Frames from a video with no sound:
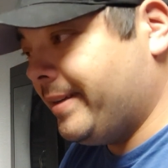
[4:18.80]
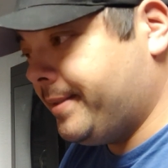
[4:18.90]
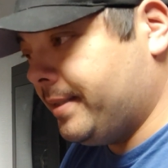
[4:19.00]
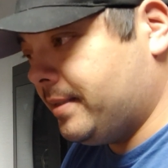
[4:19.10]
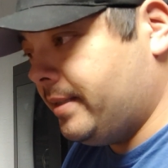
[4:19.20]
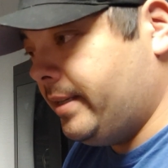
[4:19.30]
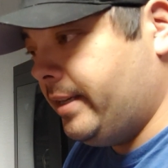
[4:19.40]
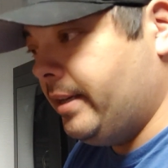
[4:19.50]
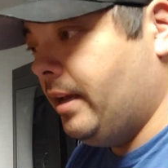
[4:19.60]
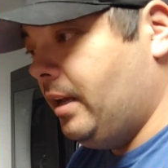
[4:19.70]

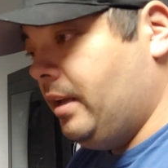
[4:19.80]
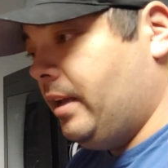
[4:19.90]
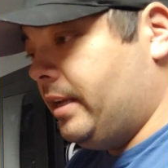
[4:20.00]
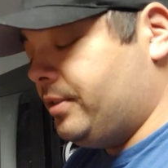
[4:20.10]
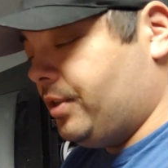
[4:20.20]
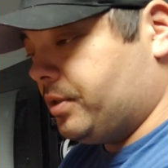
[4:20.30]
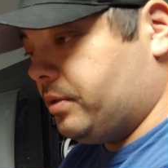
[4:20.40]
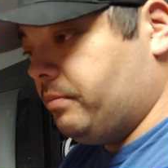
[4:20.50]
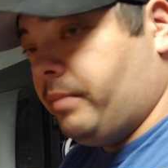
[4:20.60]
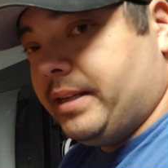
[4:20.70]
SSD and just
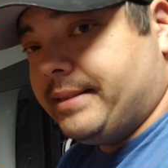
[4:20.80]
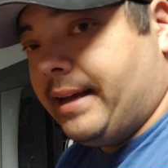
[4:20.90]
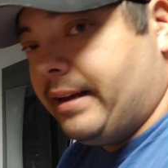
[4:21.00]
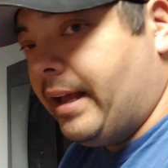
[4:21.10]
make that